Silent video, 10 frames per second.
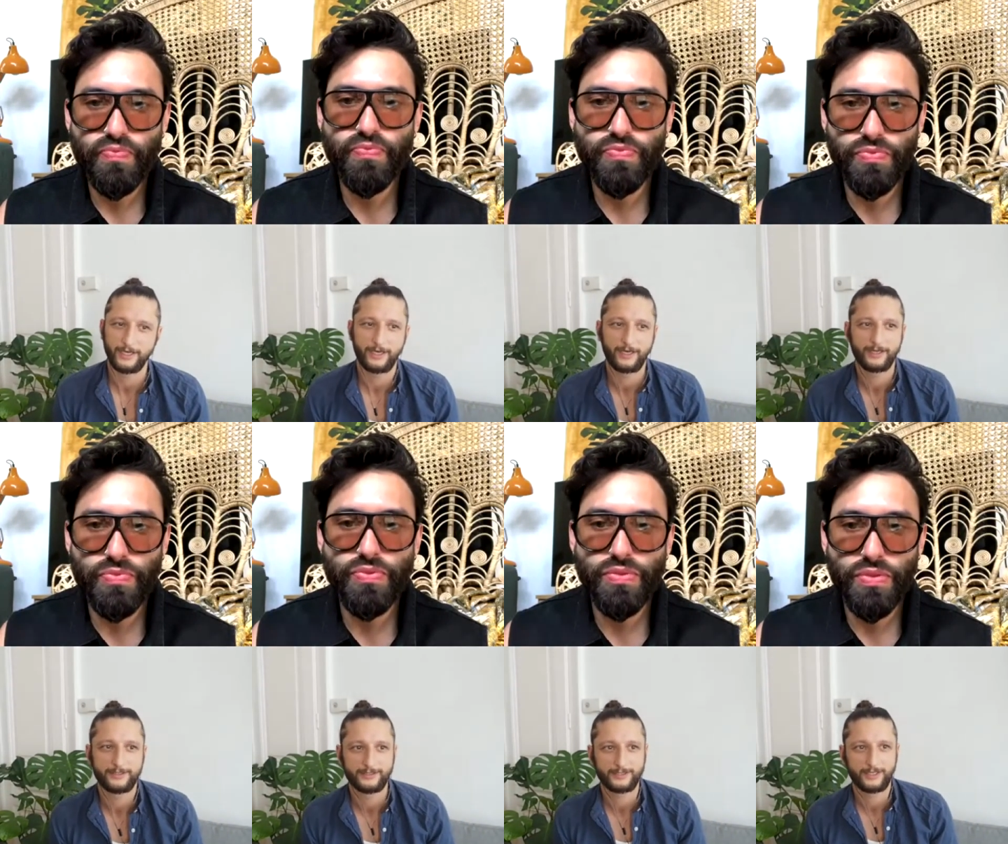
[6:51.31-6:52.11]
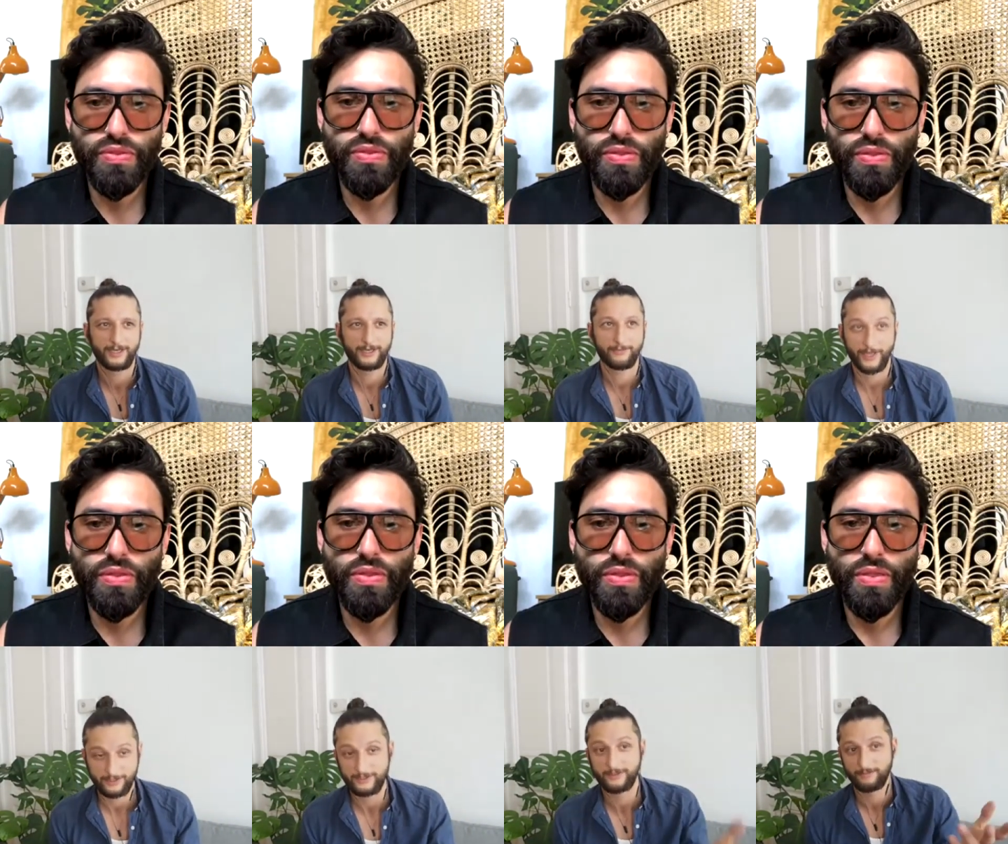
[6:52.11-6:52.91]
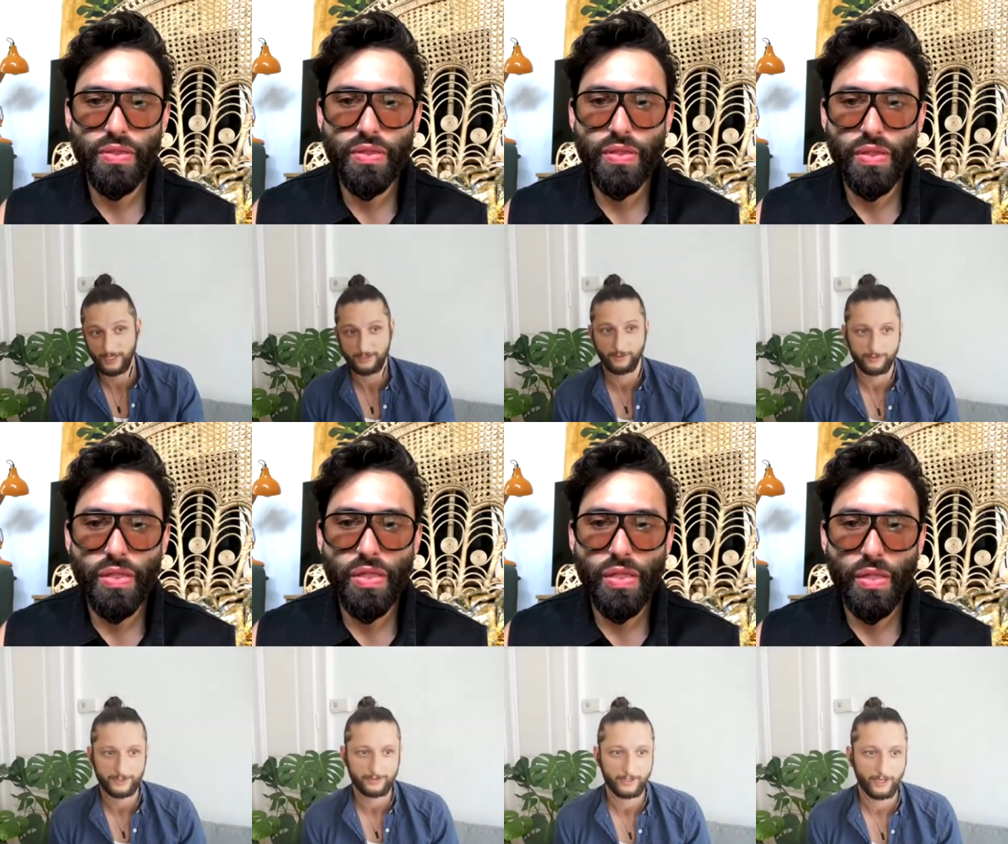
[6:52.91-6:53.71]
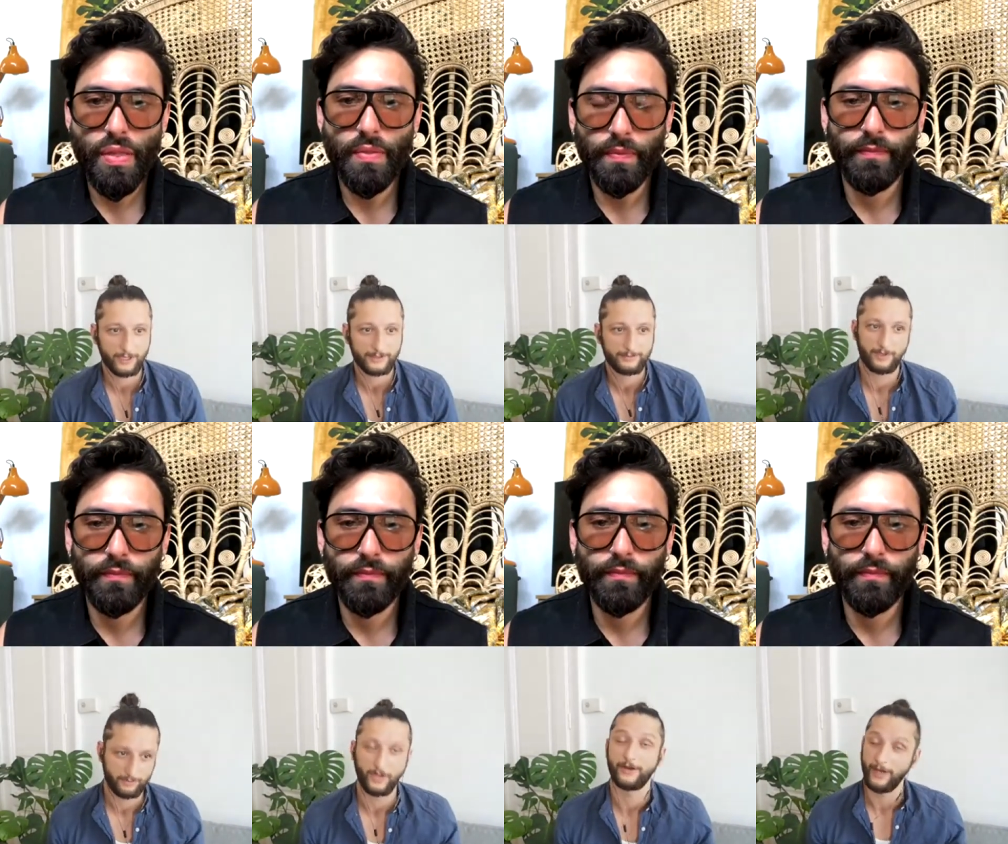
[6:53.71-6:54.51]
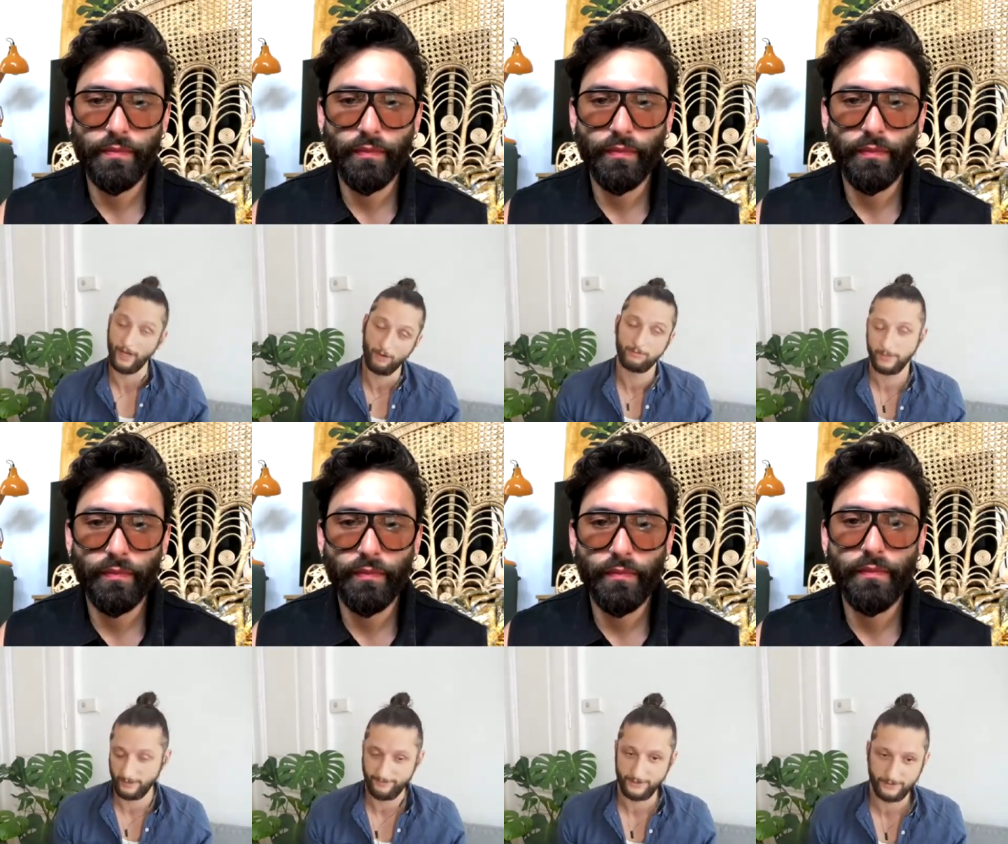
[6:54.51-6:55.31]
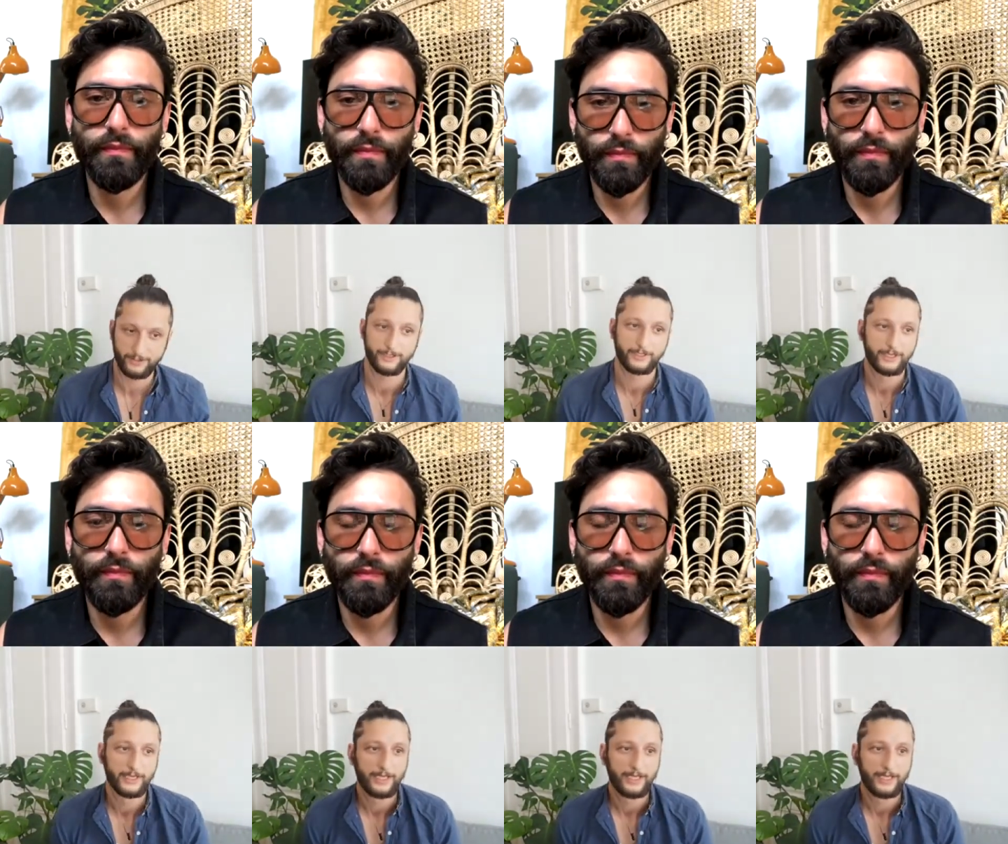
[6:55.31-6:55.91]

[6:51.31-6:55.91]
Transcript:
Speaker 1: And um, that's, that's what we do a lot. Not now, but eventually.